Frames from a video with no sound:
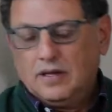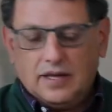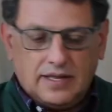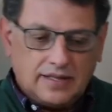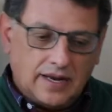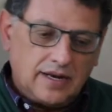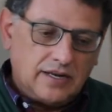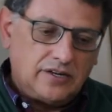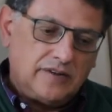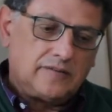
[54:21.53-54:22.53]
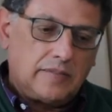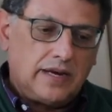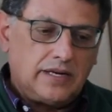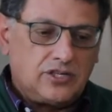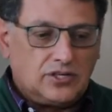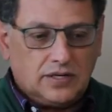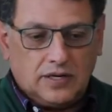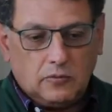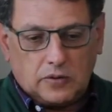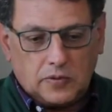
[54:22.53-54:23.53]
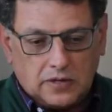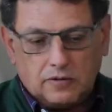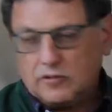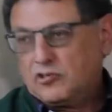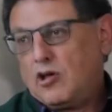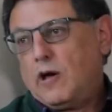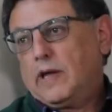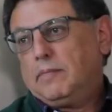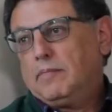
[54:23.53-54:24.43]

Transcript: And that energy is managed in what we call time.